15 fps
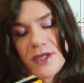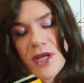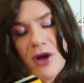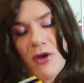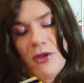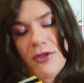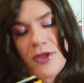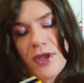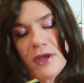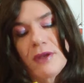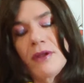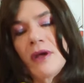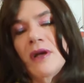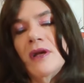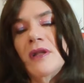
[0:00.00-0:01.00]
stealth,
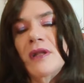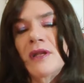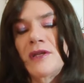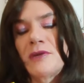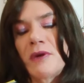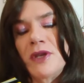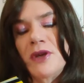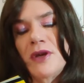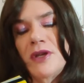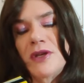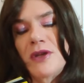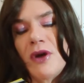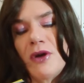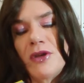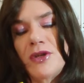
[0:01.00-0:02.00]
and this one you
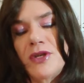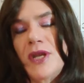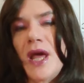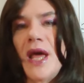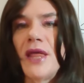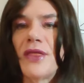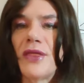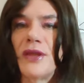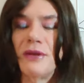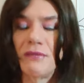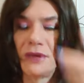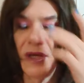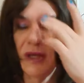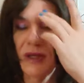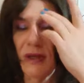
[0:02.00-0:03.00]
can dodge death
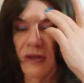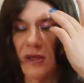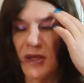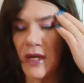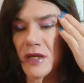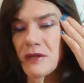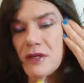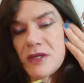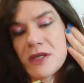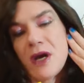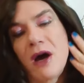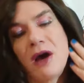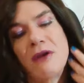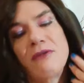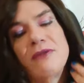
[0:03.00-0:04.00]
and these sorts of things, which is
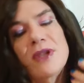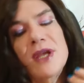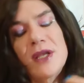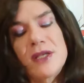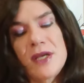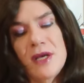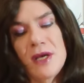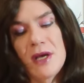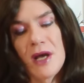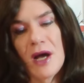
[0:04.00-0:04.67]
kind of neat.